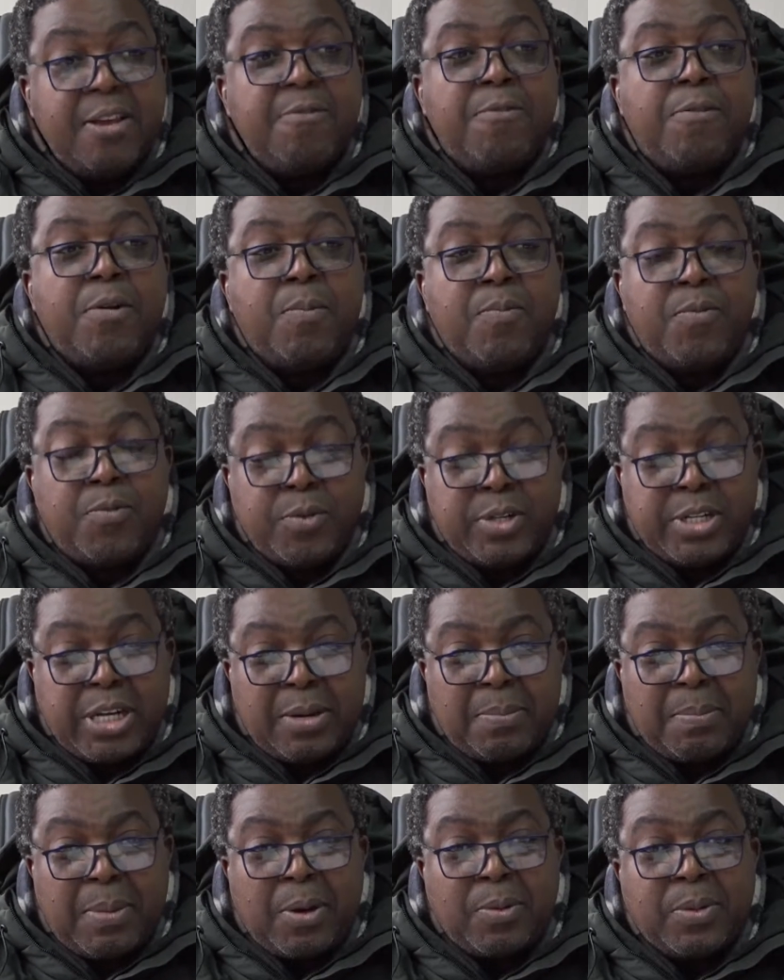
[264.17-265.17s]
from
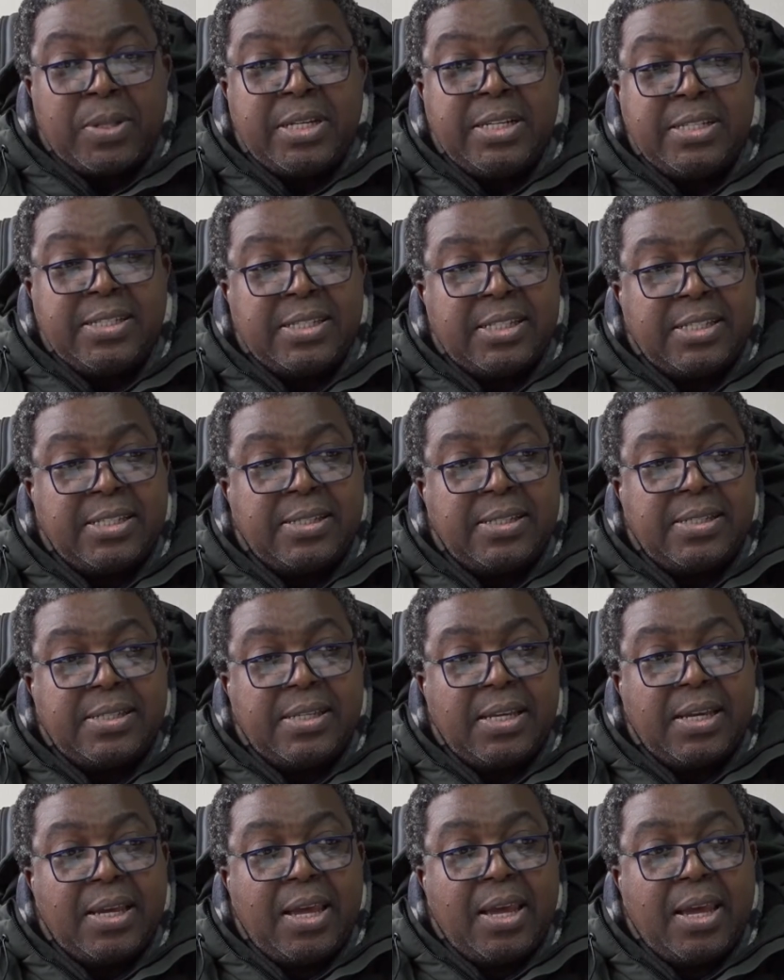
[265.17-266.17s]
foot-and-mouth disease.